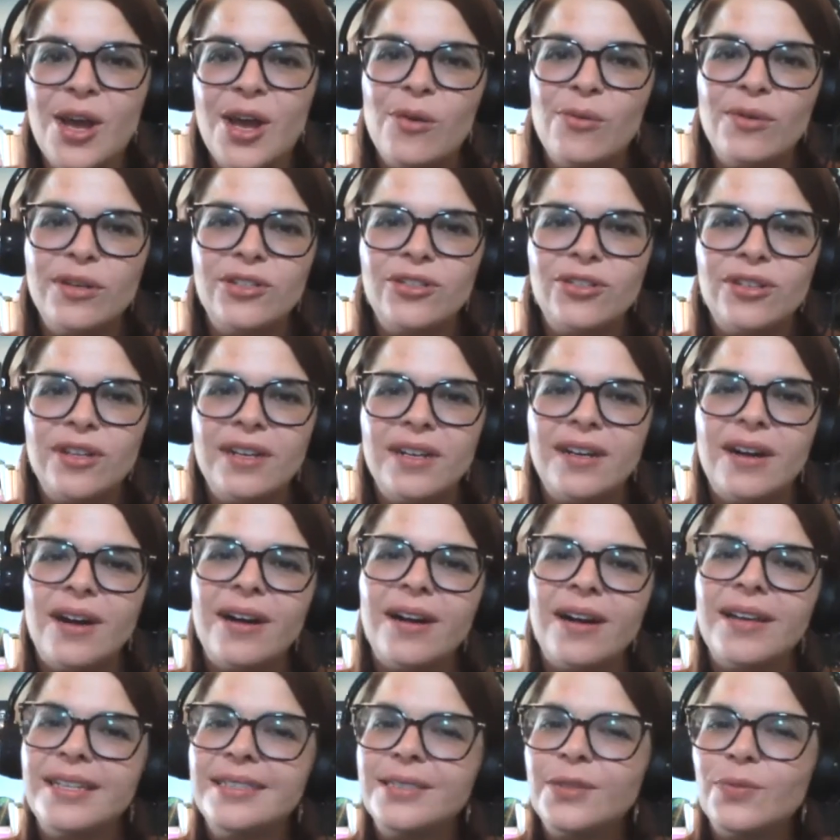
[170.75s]
which
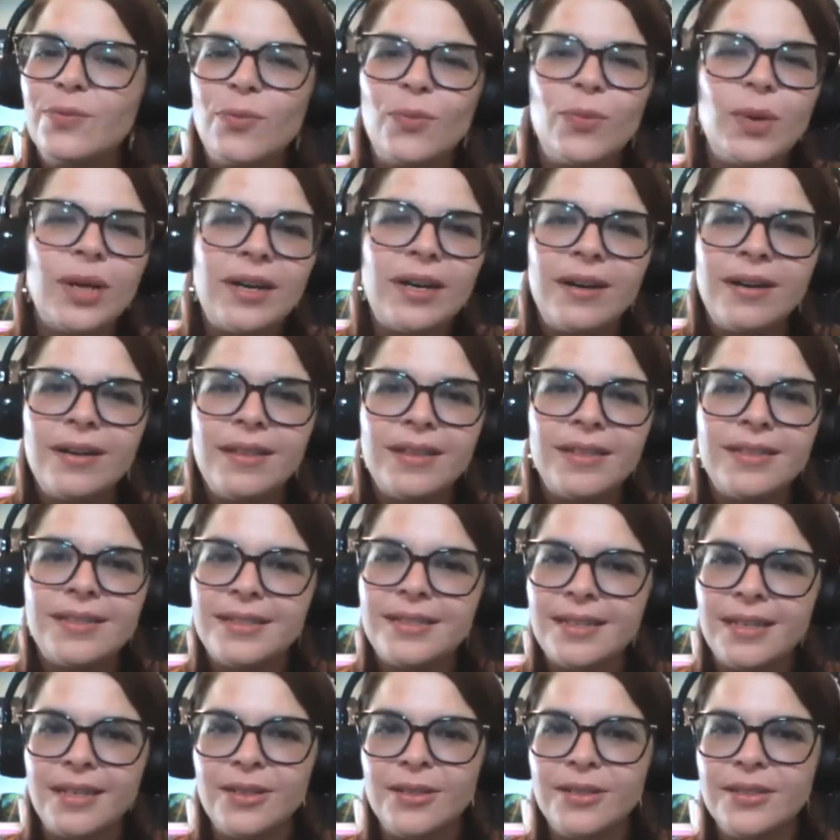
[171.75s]
is what are the
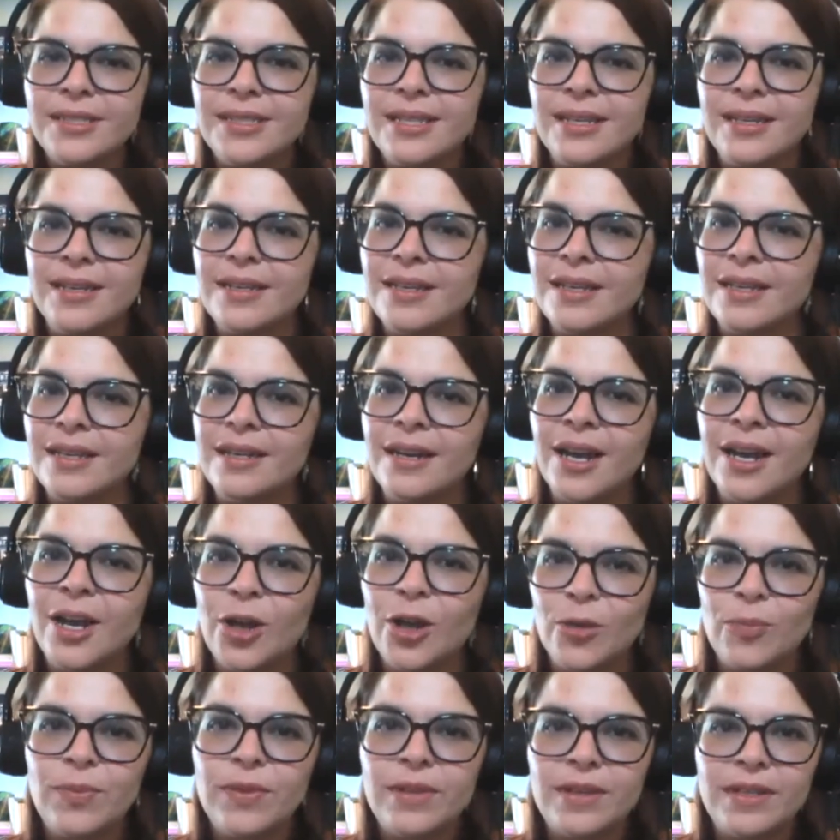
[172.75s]
skills that can
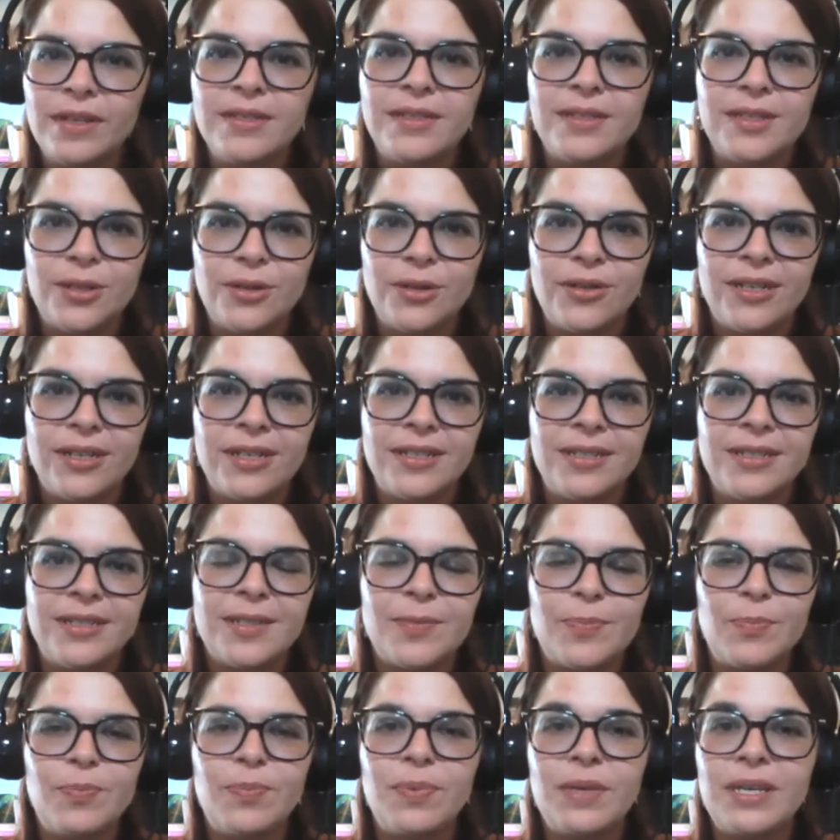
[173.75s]
help these
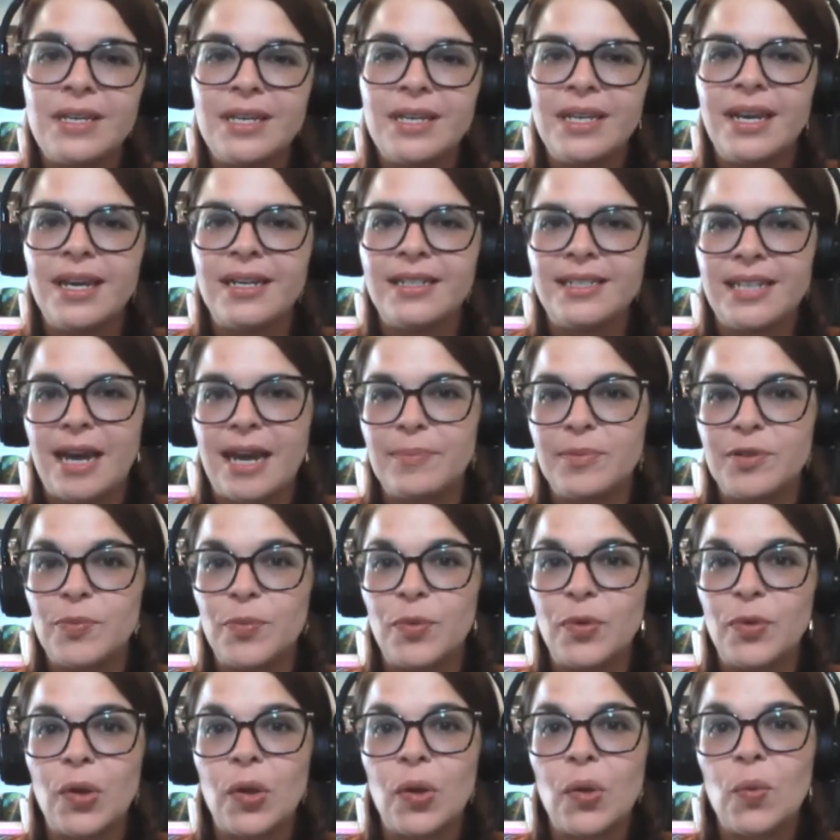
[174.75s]
students be
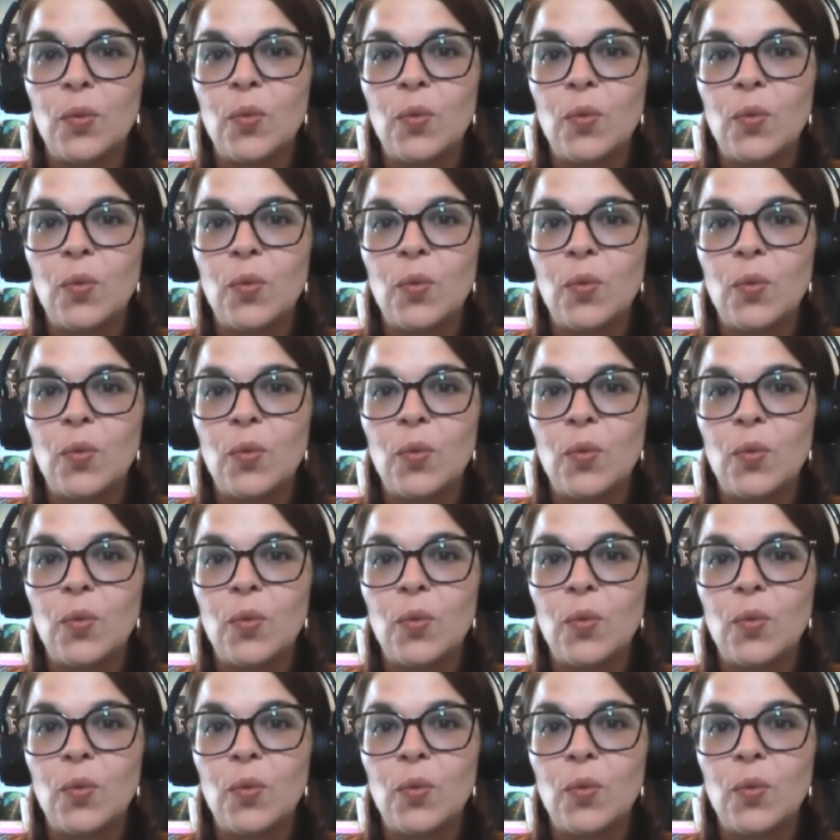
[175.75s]
adaptable?